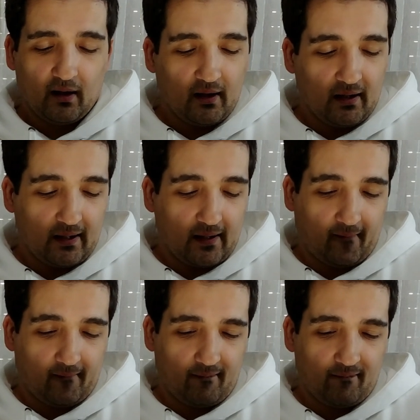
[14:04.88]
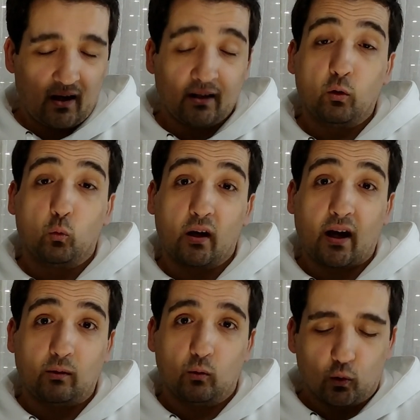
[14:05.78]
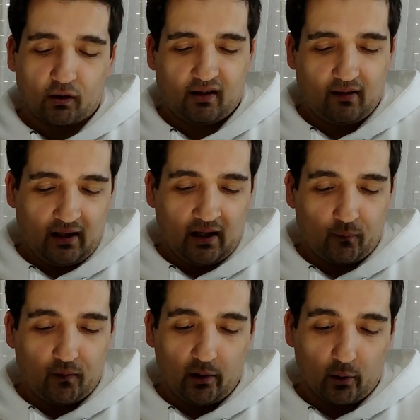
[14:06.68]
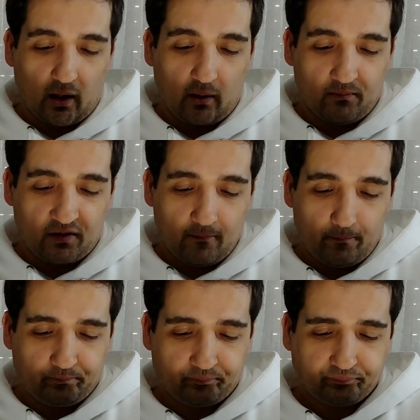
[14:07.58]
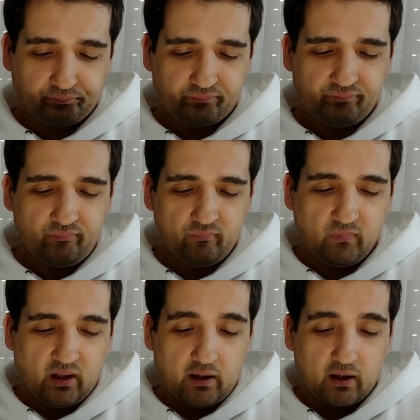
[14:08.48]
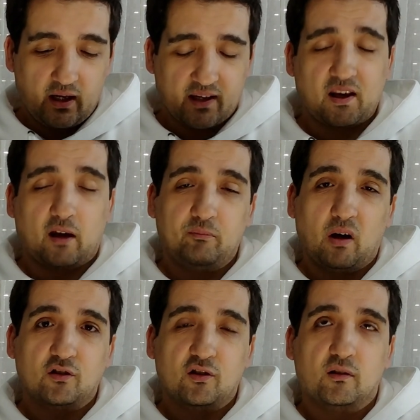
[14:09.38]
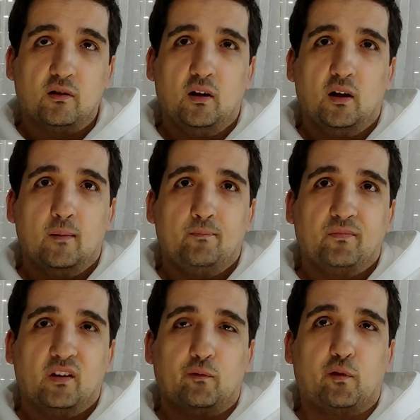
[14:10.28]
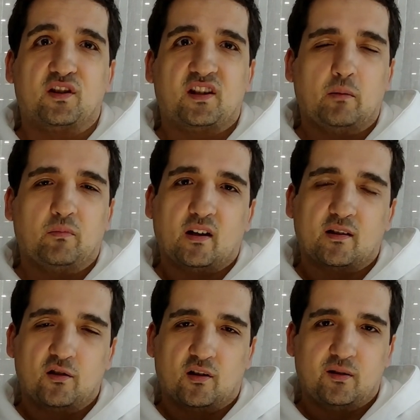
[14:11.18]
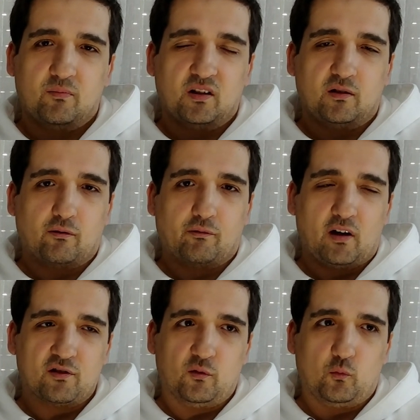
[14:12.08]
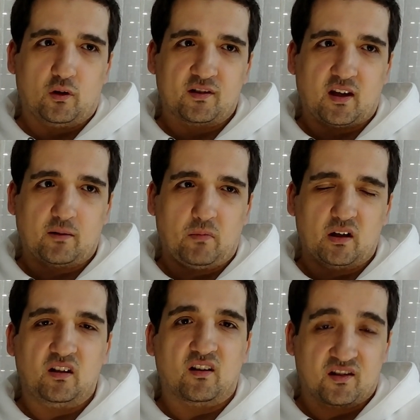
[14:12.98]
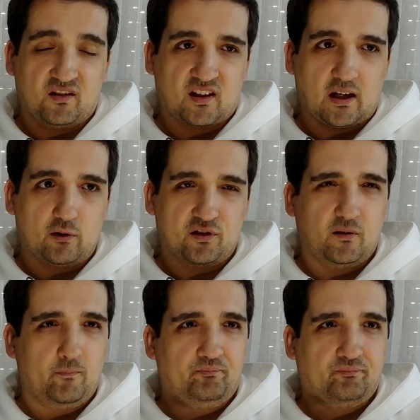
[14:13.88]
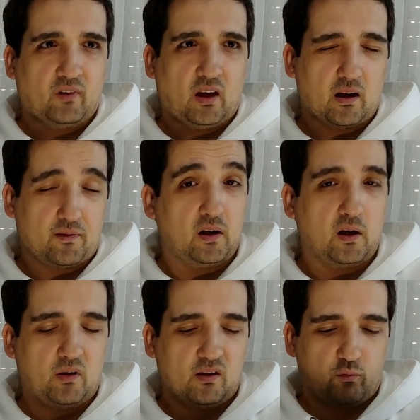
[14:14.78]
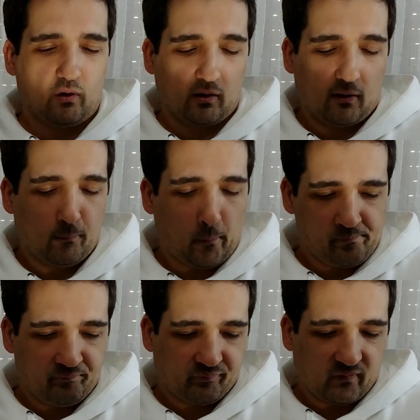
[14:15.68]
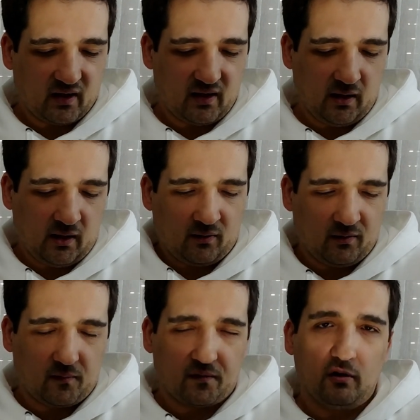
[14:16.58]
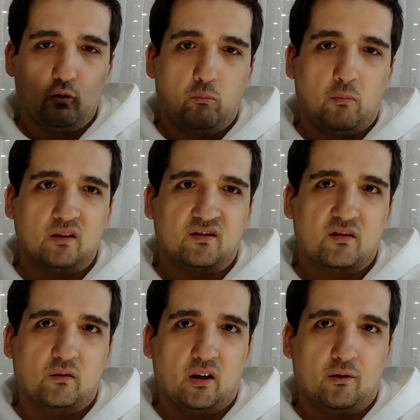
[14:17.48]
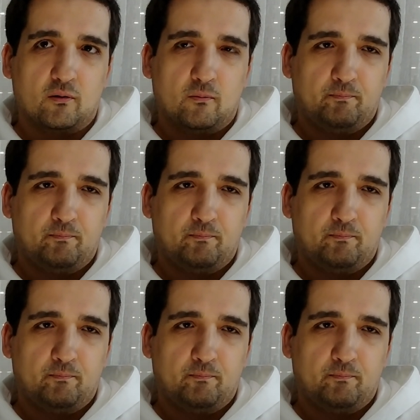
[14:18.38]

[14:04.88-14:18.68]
and the way I looked at video games, as I've mentioned, the first time that I saw SimCity 2000 was at my cousin's house. I think I'm not wrong. And a few months later,